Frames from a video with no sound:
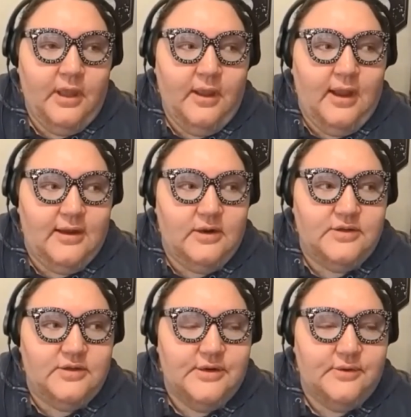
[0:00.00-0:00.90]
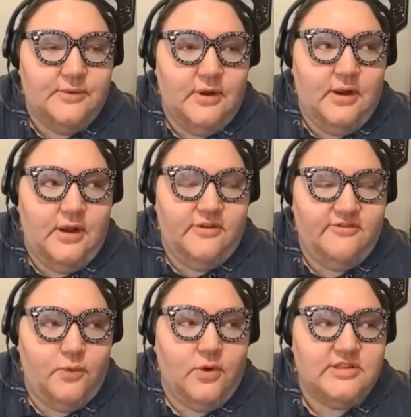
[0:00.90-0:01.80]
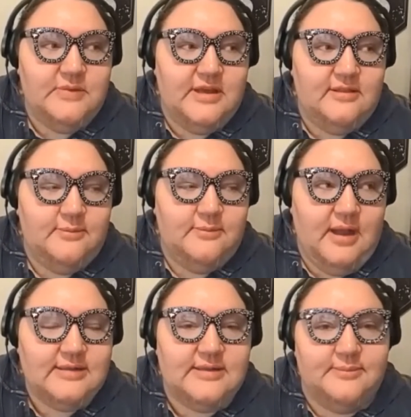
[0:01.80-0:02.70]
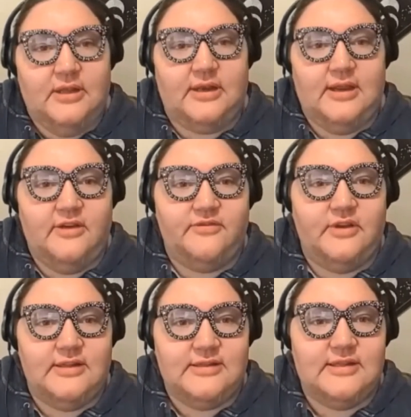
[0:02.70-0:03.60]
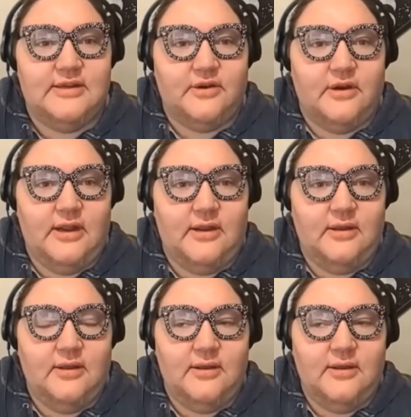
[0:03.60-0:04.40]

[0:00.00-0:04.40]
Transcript: it also affords me the possibility of considering